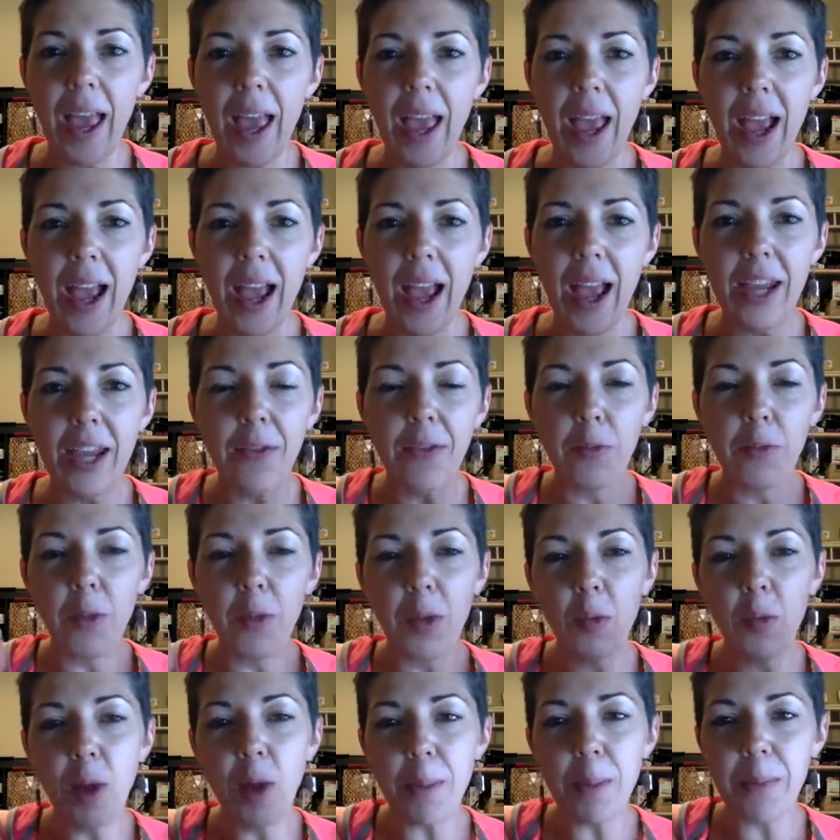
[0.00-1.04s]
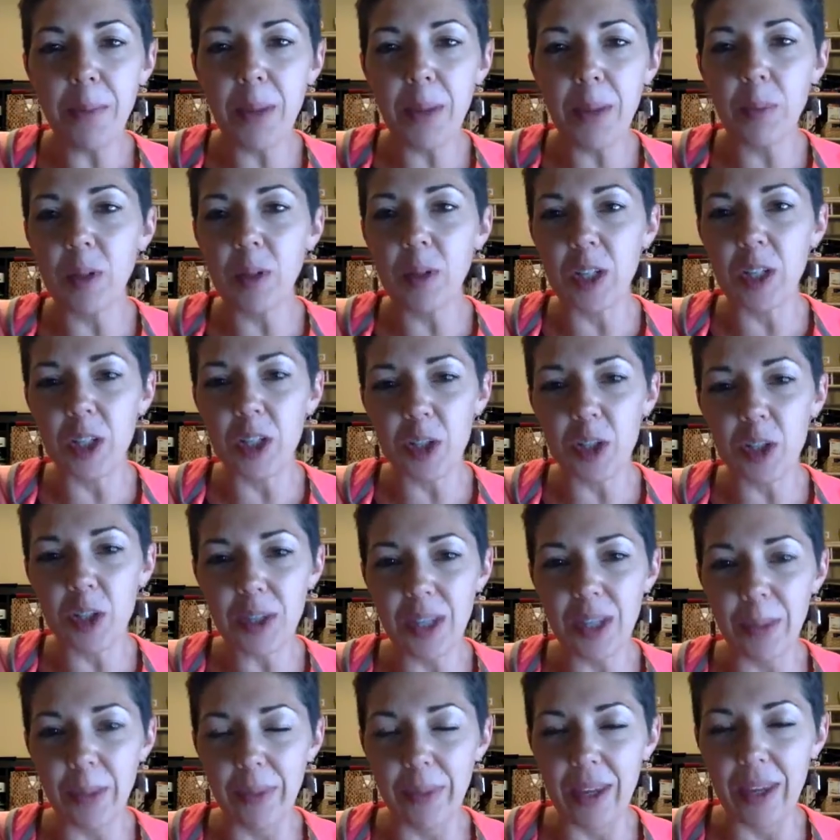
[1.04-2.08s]
And if we want people to do
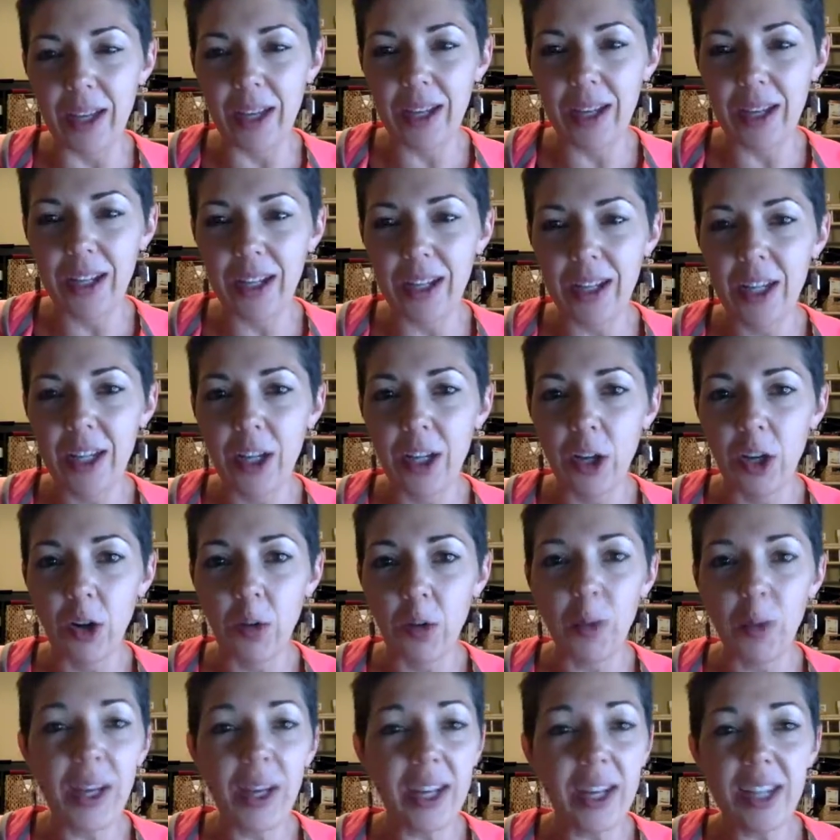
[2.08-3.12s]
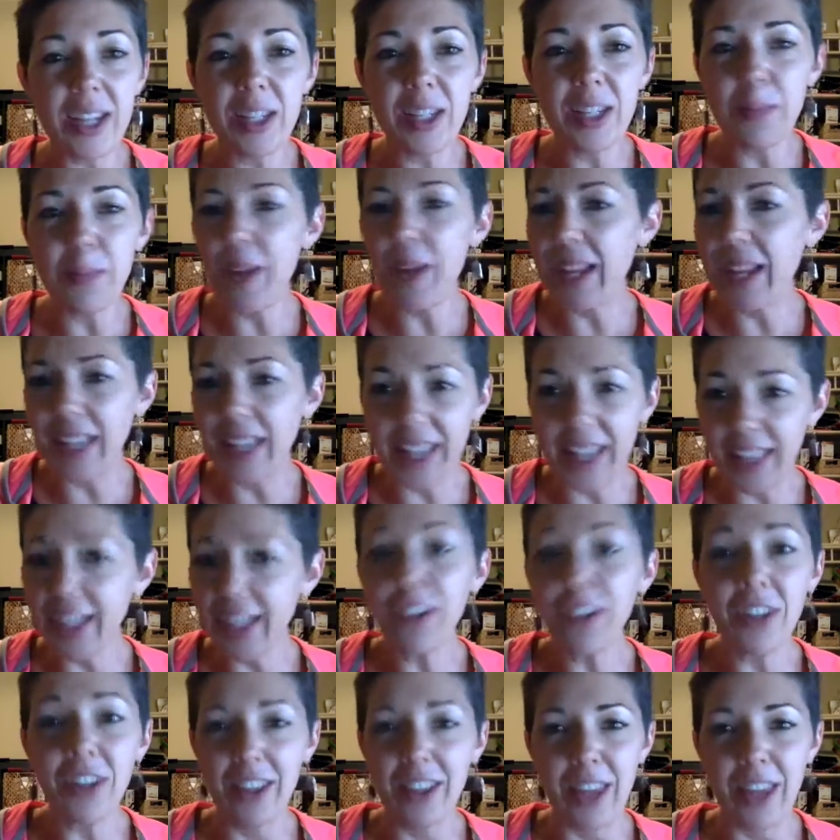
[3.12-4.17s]
something, we need to make it
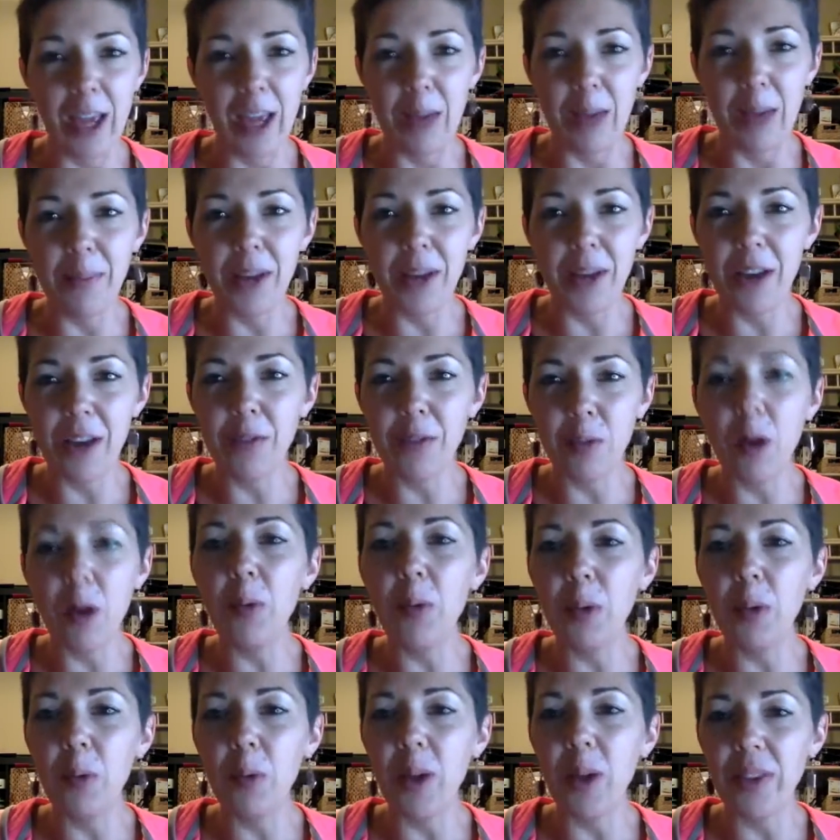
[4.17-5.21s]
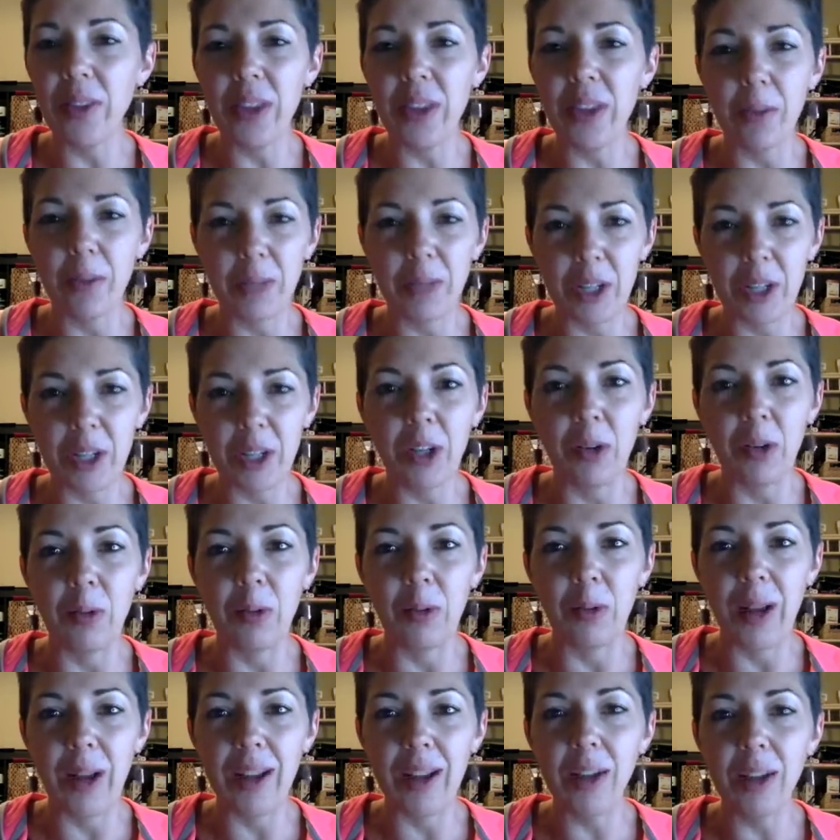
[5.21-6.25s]
clear to them of what we want them to do,
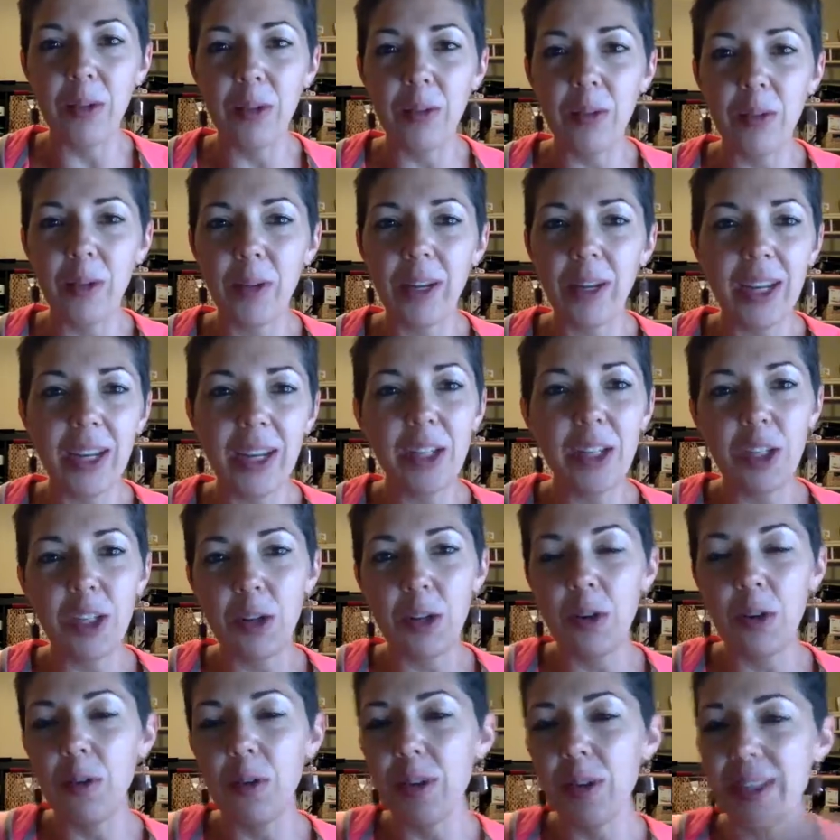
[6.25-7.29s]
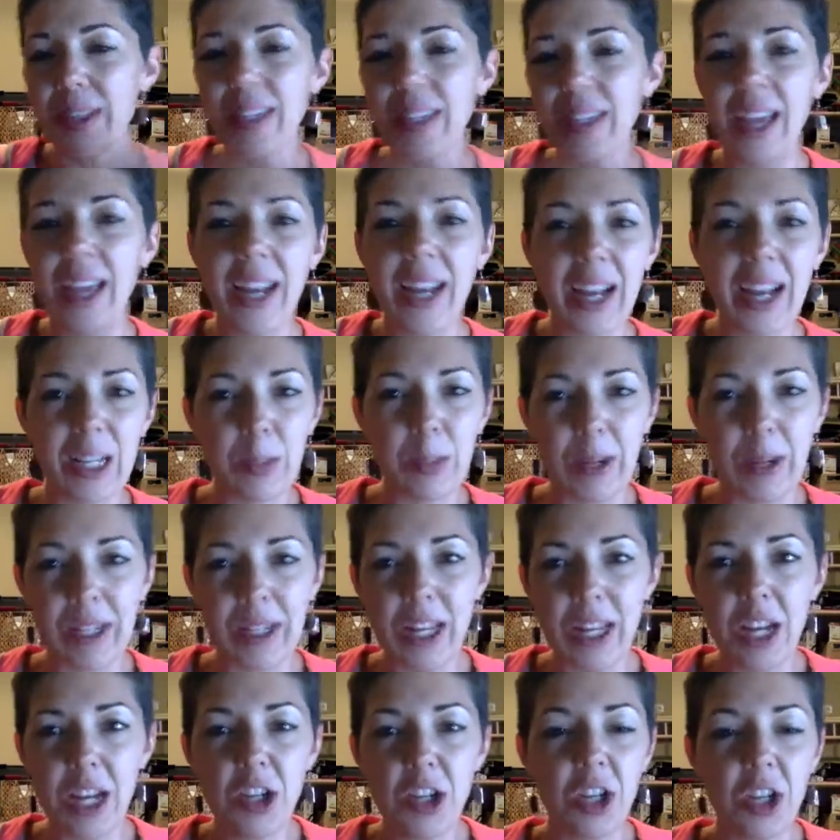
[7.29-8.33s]
right? We need to set
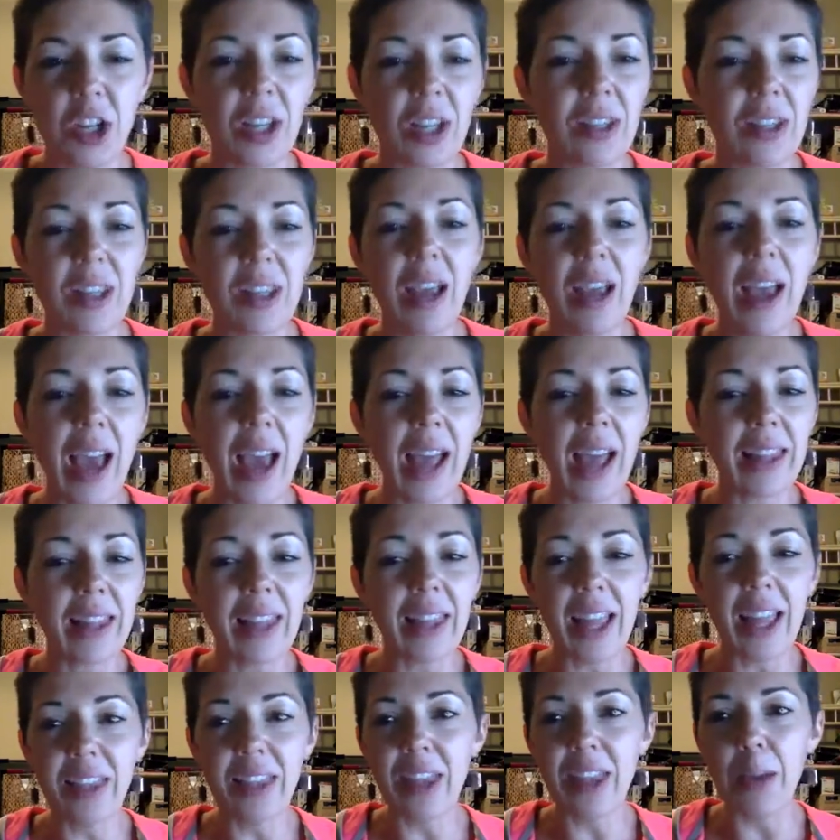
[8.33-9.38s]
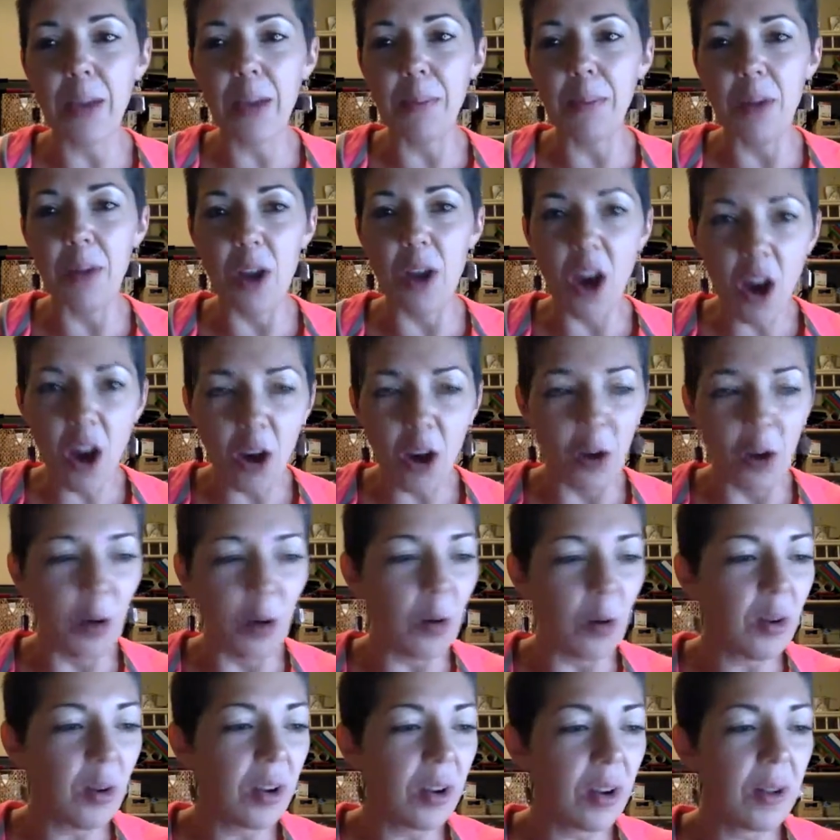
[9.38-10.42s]
expectations and let them
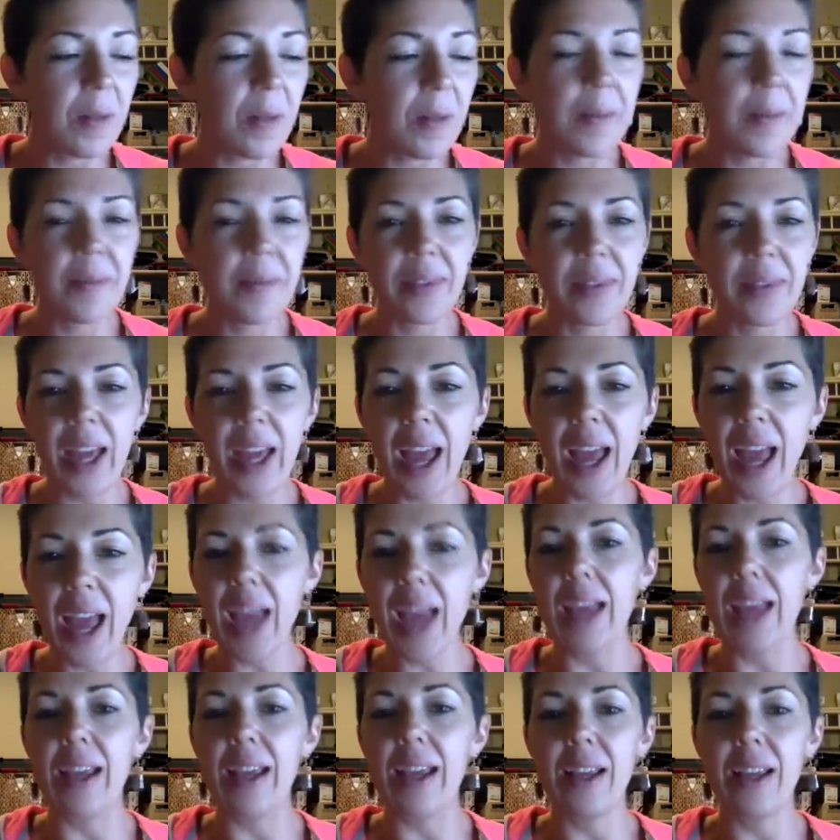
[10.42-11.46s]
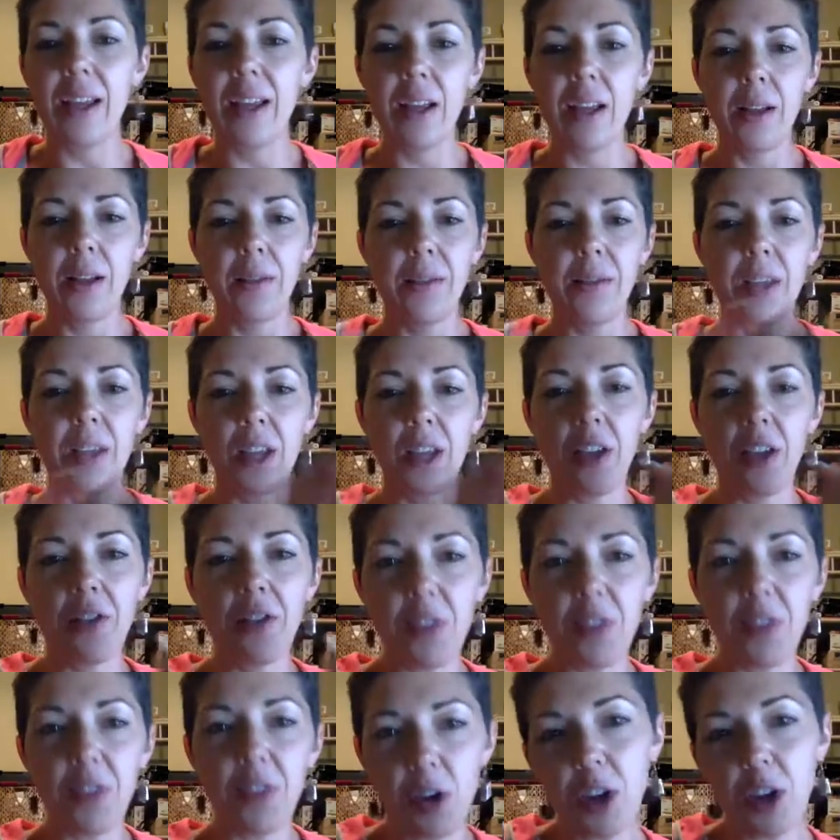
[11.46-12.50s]
know that, hey, if
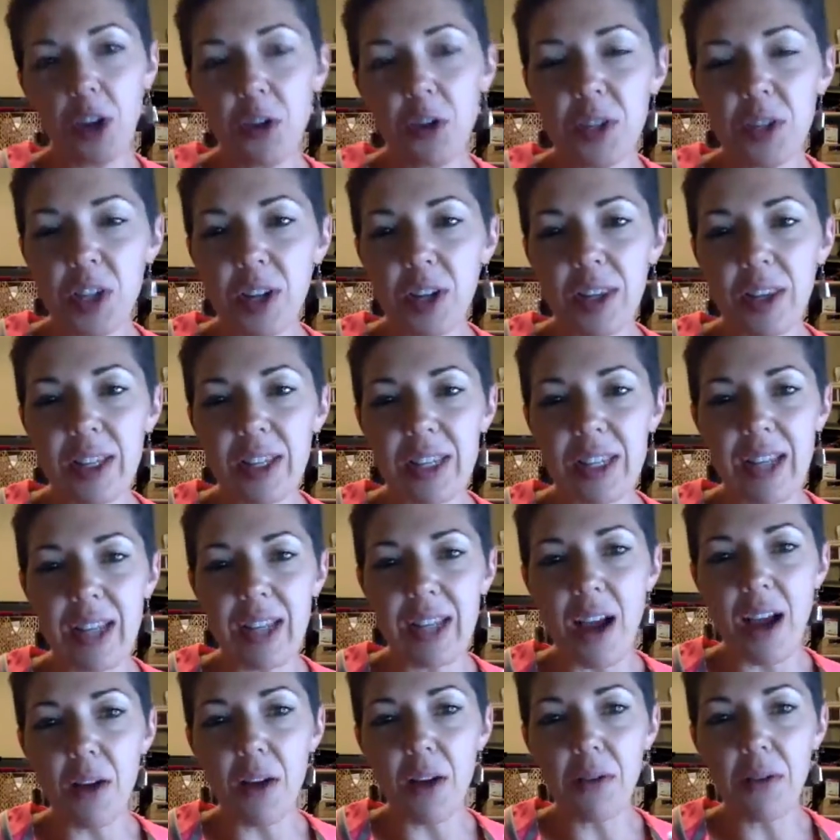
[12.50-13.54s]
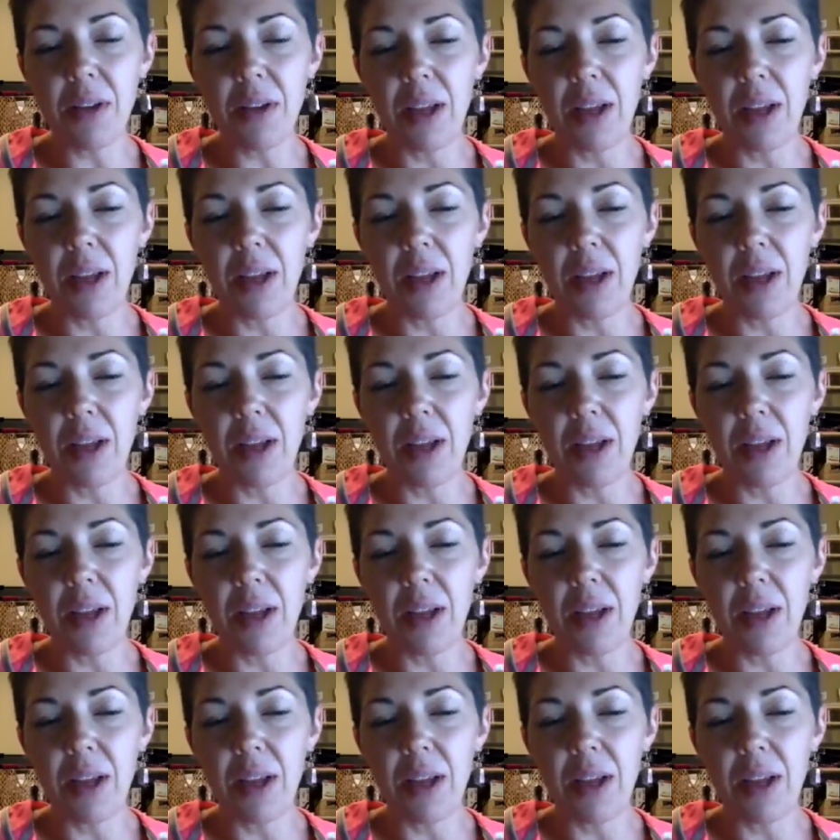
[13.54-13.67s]
you start this now,